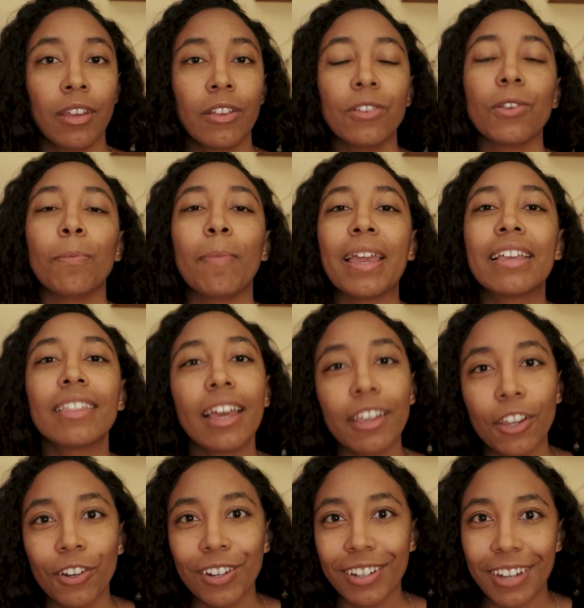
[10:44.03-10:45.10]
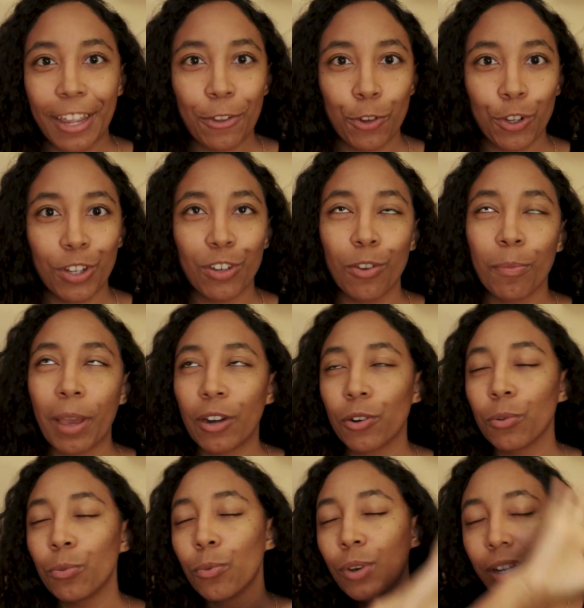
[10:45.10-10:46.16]
So make that your intention no
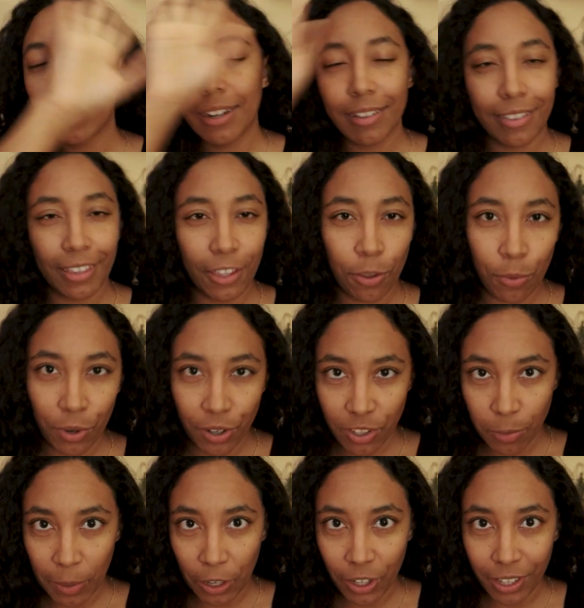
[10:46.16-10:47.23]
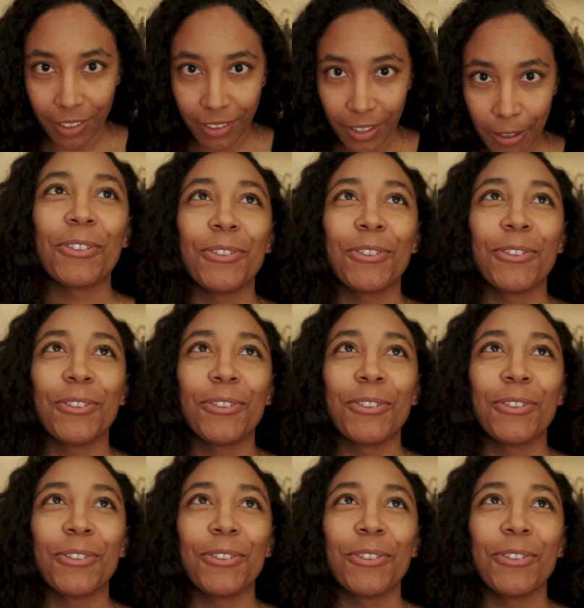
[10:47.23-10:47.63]
matter what it is that you were experiencing.